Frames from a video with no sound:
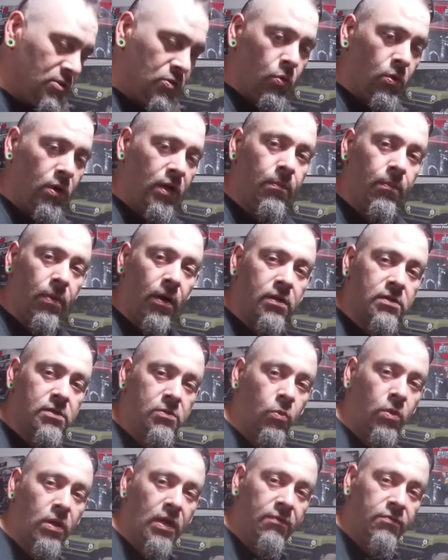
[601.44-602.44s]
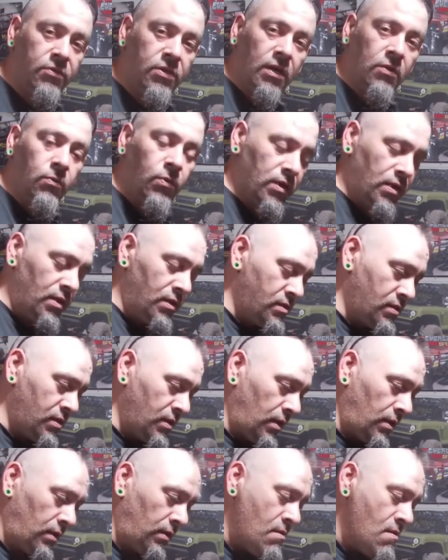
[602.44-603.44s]
20 bucks in what I've done with this
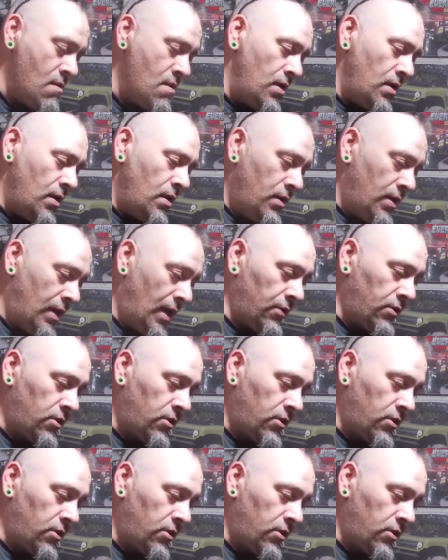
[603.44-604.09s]
thing. Now,